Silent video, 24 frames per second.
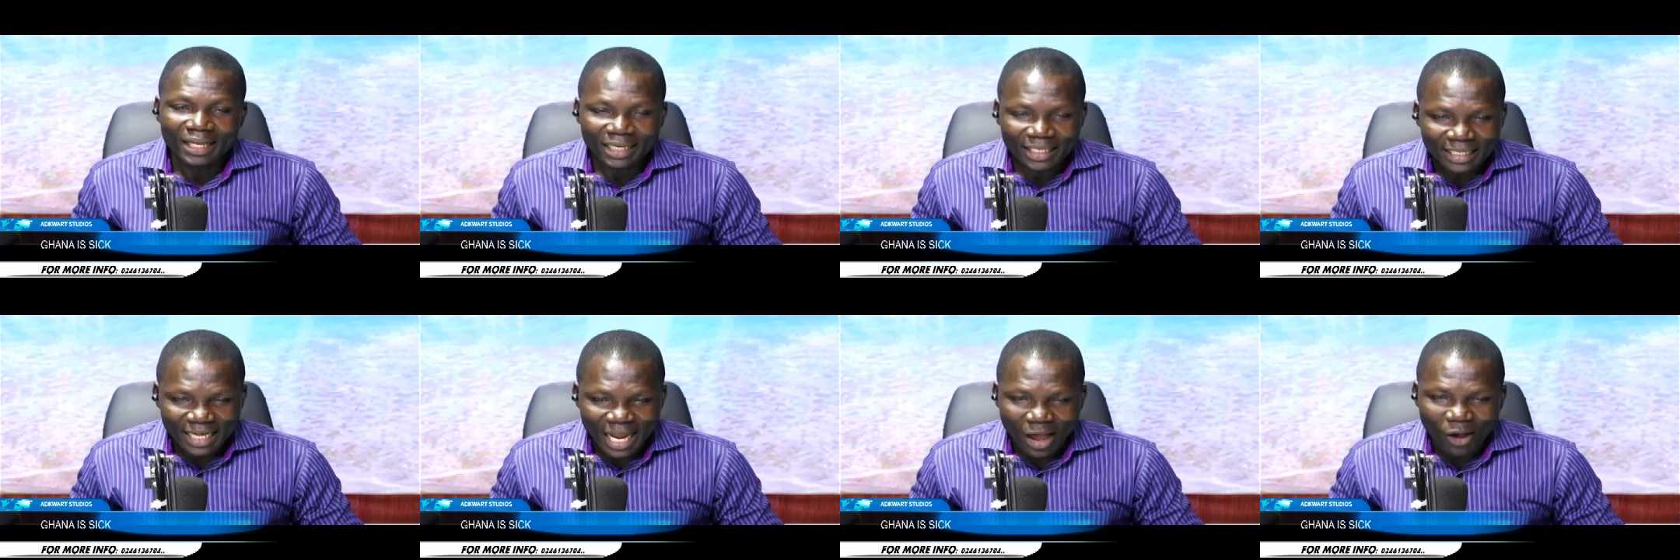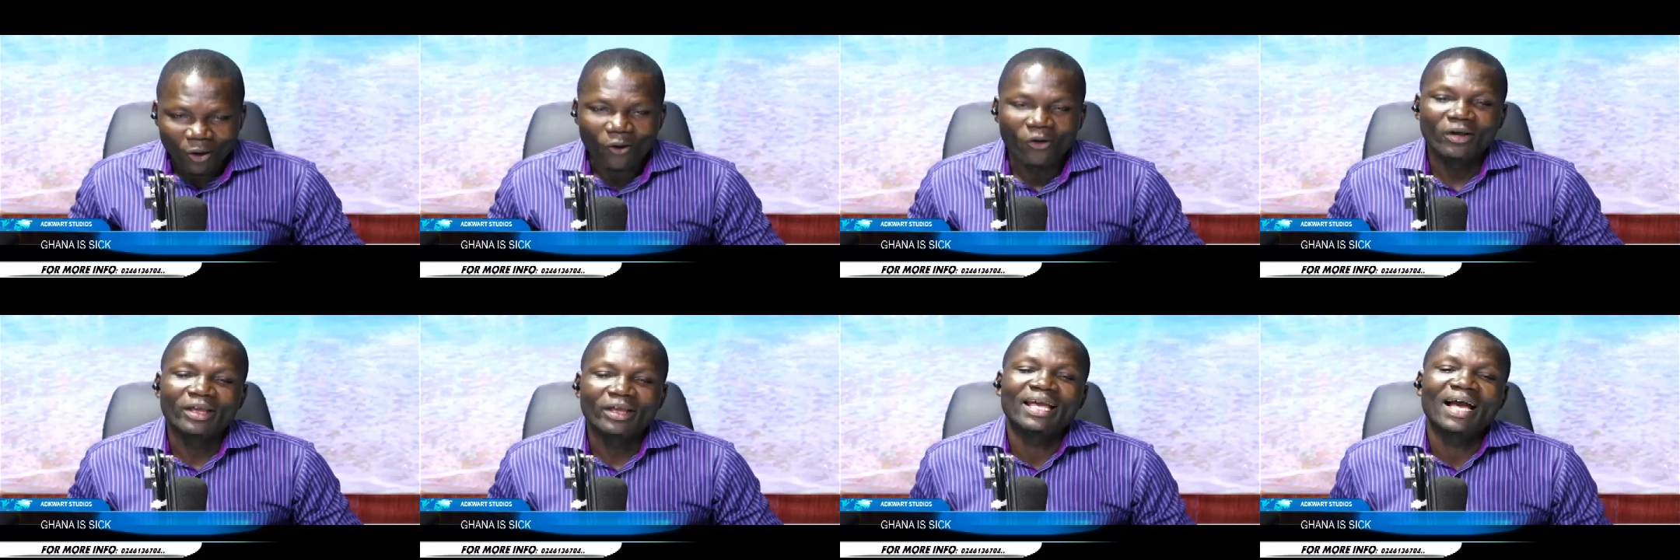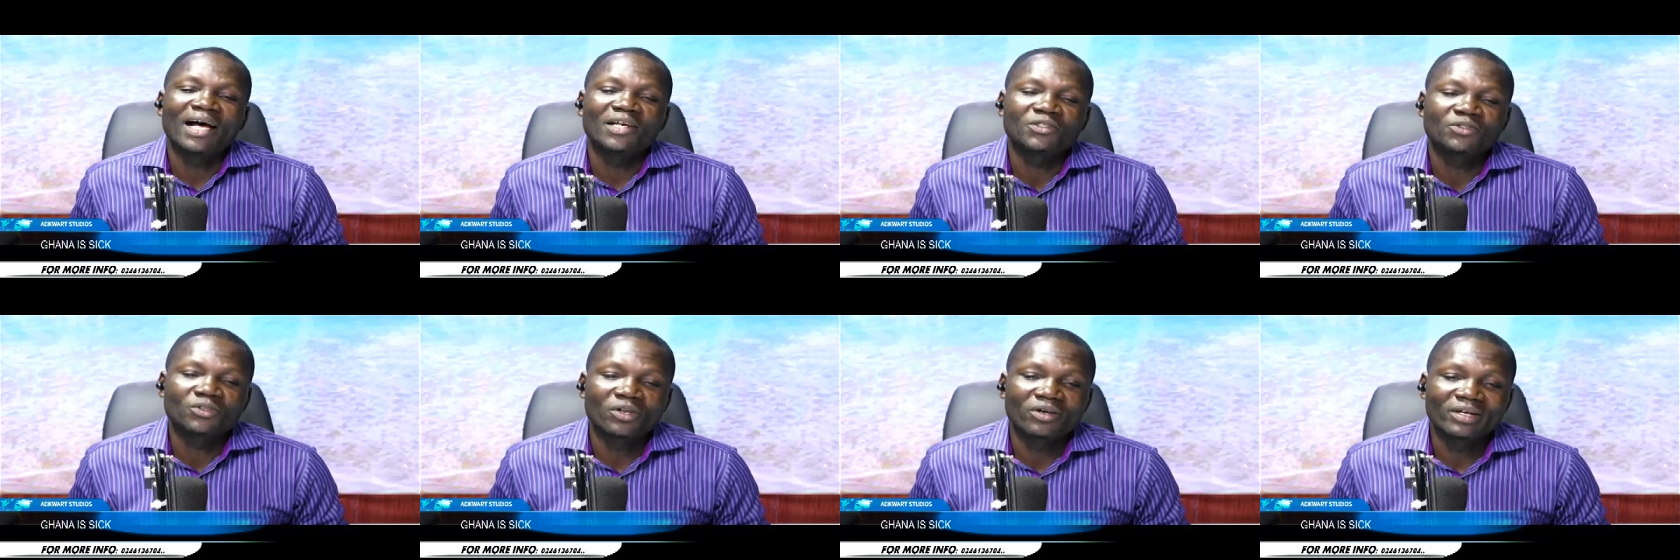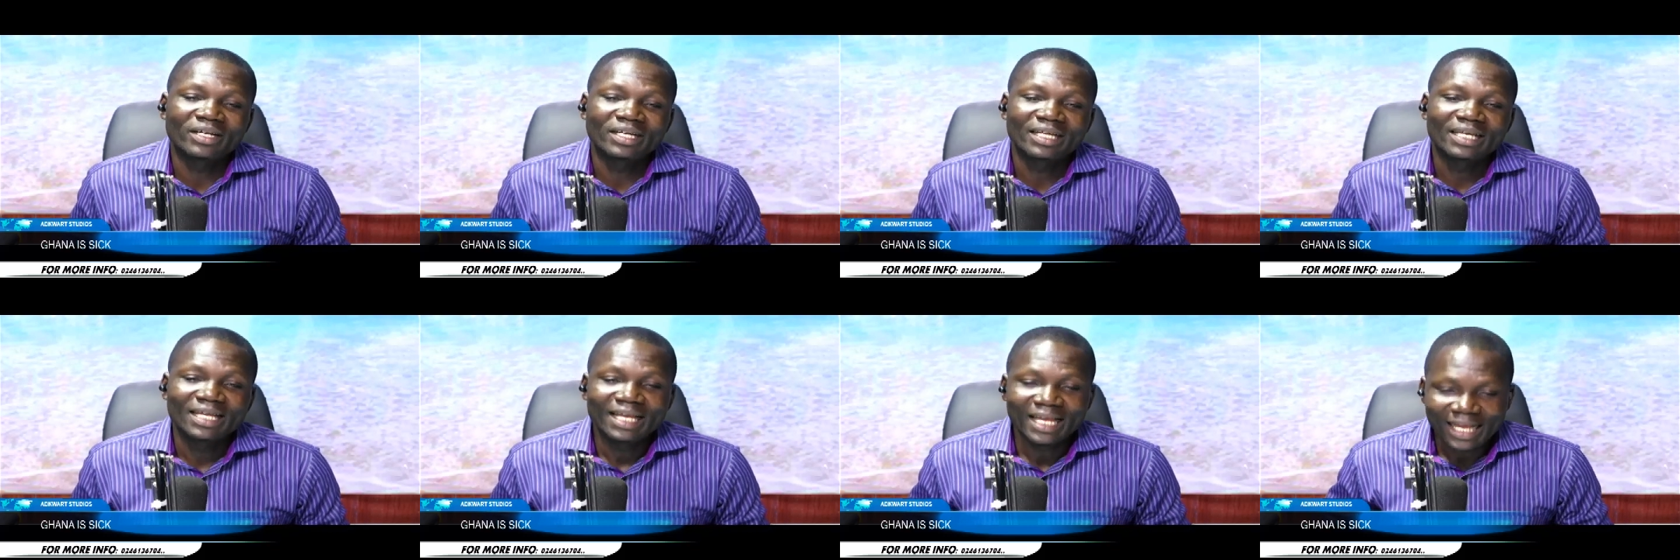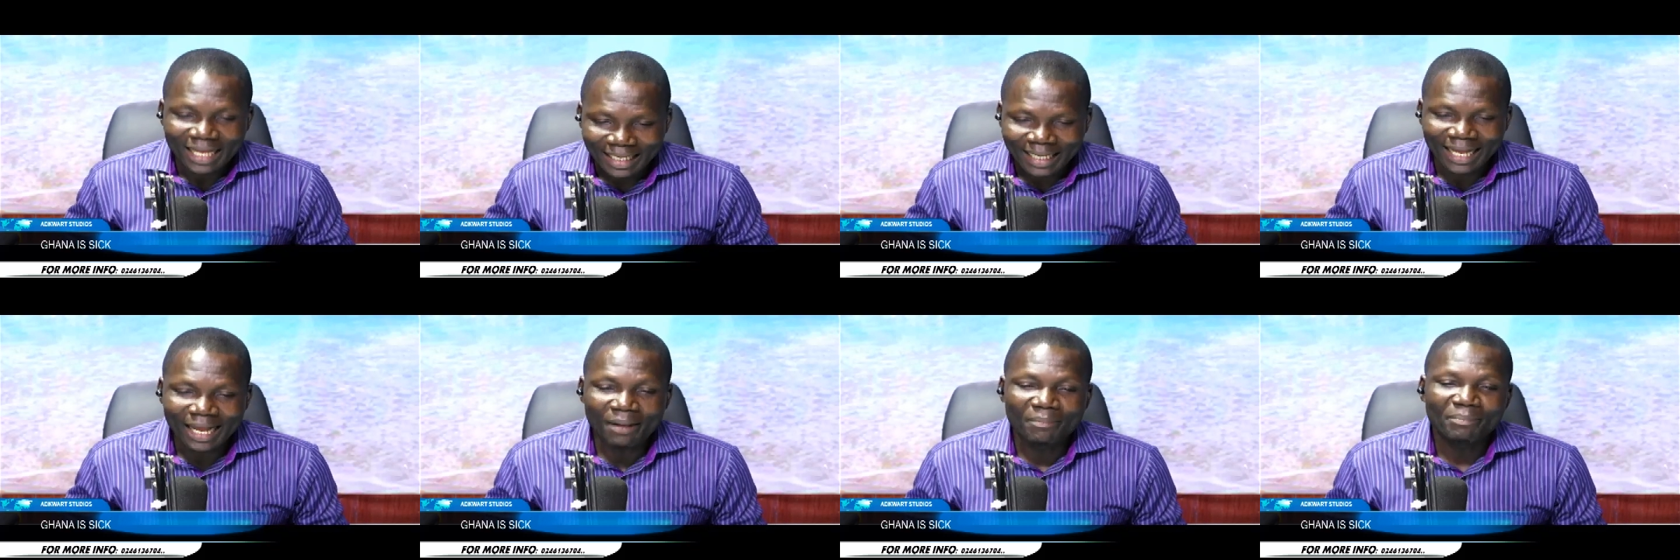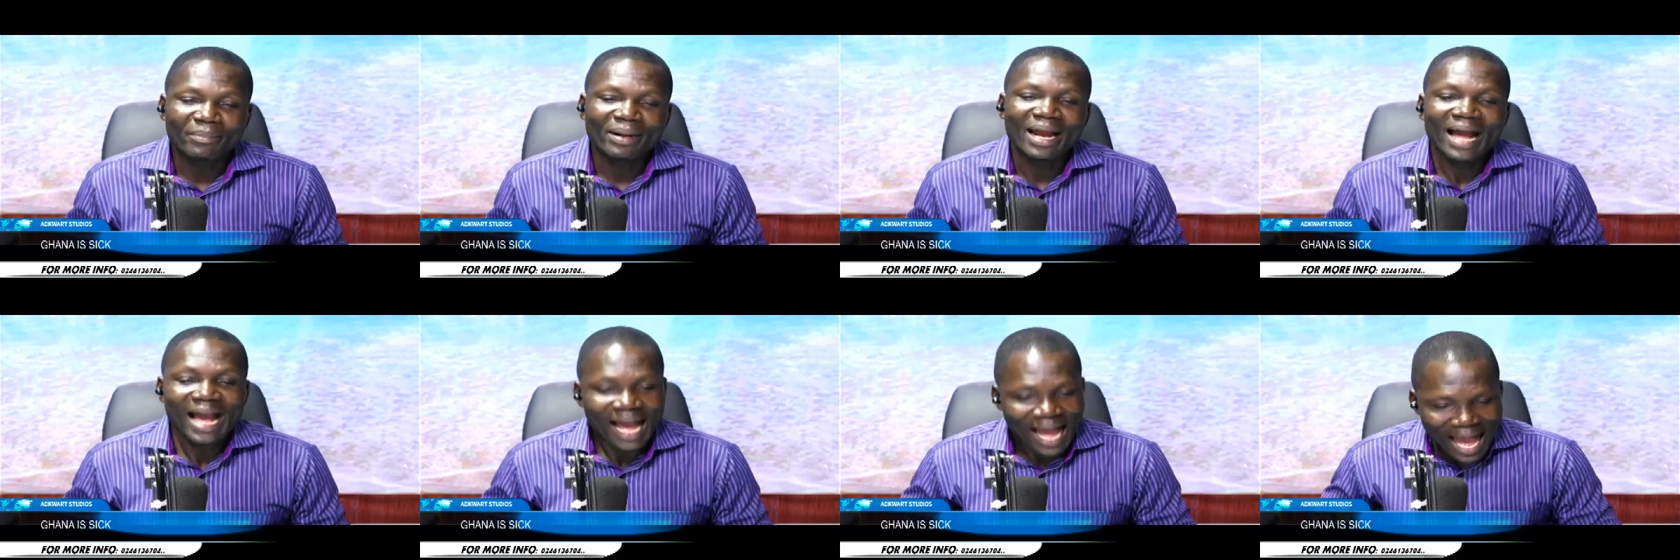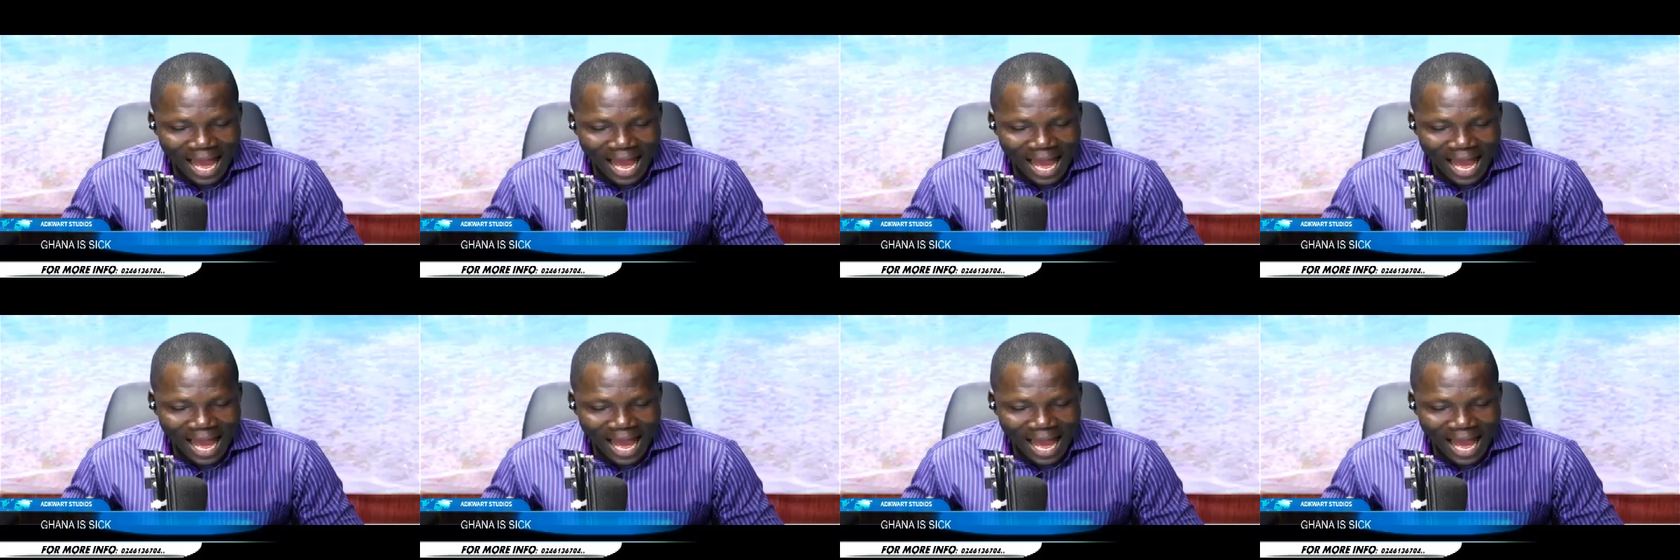na oya sorry camera